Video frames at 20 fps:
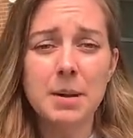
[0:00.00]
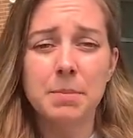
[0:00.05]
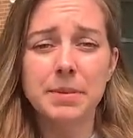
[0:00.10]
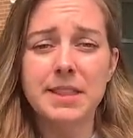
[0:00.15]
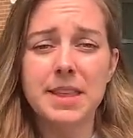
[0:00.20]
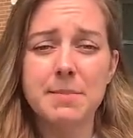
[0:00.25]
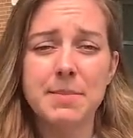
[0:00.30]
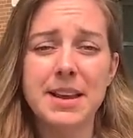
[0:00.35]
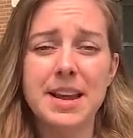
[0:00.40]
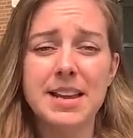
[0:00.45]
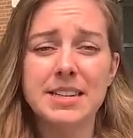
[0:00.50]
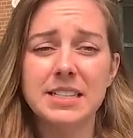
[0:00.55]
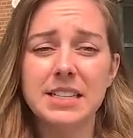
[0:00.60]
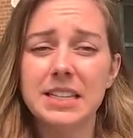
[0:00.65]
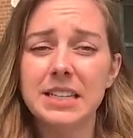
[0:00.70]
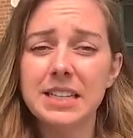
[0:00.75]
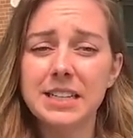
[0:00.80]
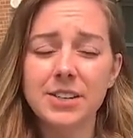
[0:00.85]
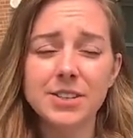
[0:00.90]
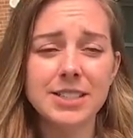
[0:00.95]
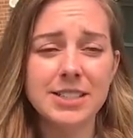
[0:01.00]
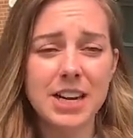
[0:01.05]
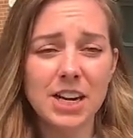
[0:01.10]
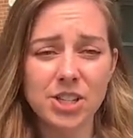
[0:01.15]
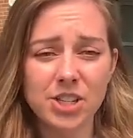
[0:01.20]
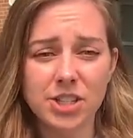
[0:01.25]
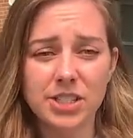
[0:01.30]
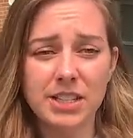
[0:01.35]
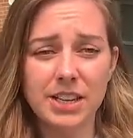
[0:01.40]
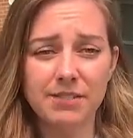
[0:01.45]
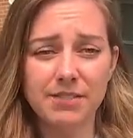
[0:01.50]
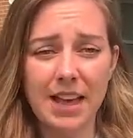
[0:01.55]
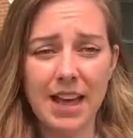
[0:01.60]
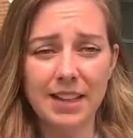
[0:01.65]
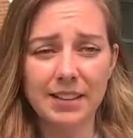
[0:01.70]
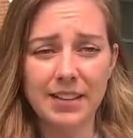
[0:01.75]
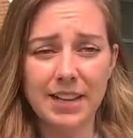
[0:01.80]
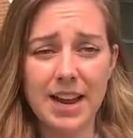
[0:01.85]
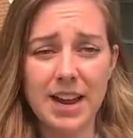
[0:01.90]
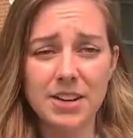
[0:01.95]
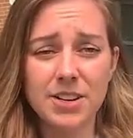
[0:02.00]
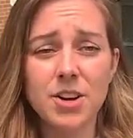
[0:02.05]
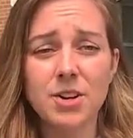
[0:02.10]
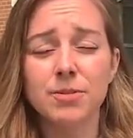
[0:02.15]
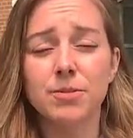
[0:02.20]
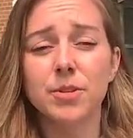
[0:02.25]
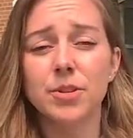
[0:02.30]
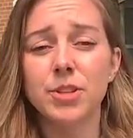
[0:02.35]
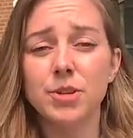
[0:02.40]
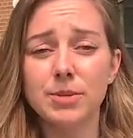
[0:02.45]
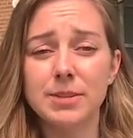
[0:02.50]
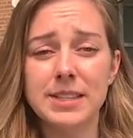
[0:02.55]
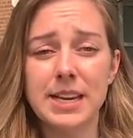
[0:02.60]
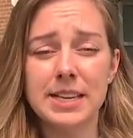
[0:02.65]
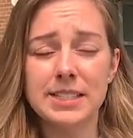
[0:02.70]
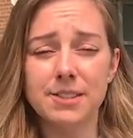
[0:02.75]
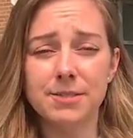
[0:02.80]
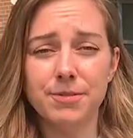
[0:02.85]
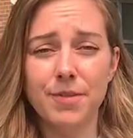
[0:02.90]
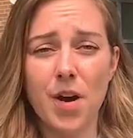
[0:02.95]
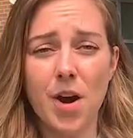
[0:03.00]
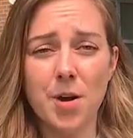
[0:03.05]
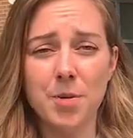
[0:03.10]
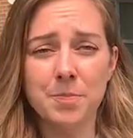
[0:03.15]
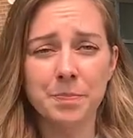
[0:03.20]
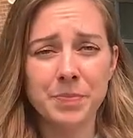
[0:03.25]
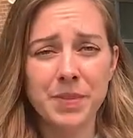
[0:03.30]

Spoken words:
but they began to clear sections of that land for use as a farm.